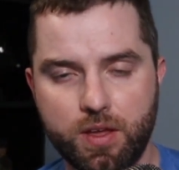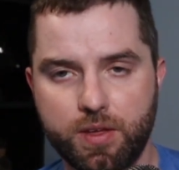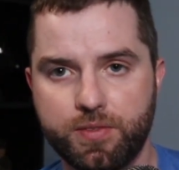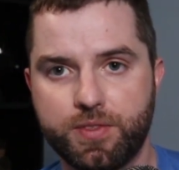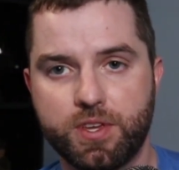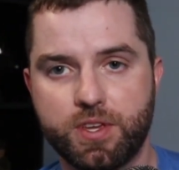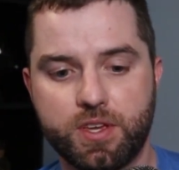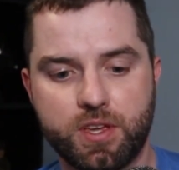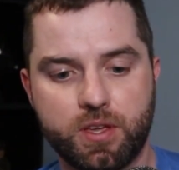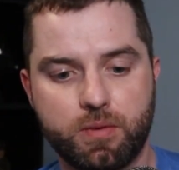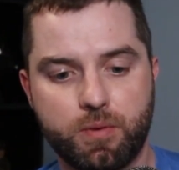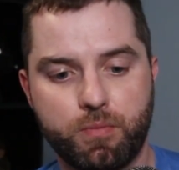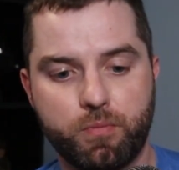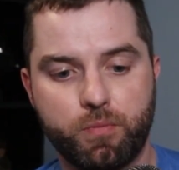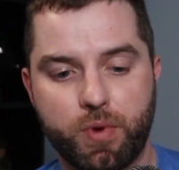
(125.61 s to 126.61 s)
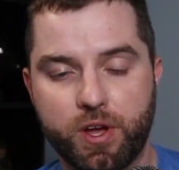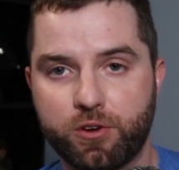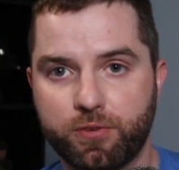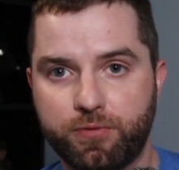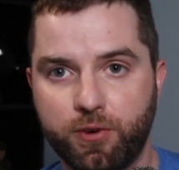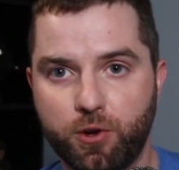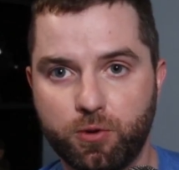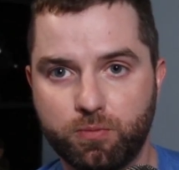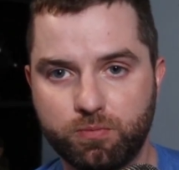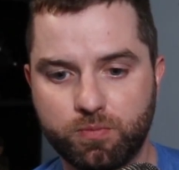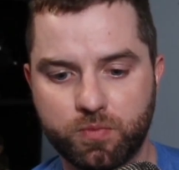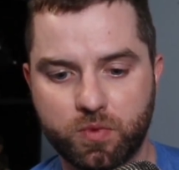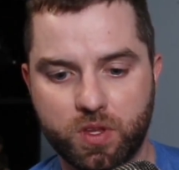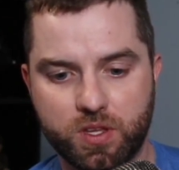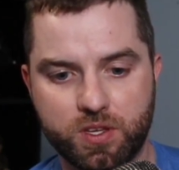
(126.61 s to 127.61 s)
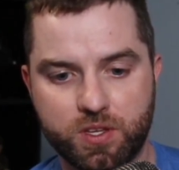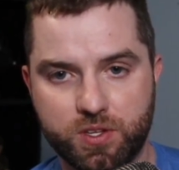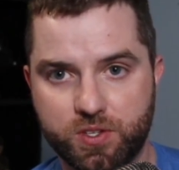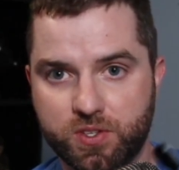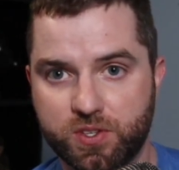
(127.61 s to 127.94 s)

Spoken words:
The microphone is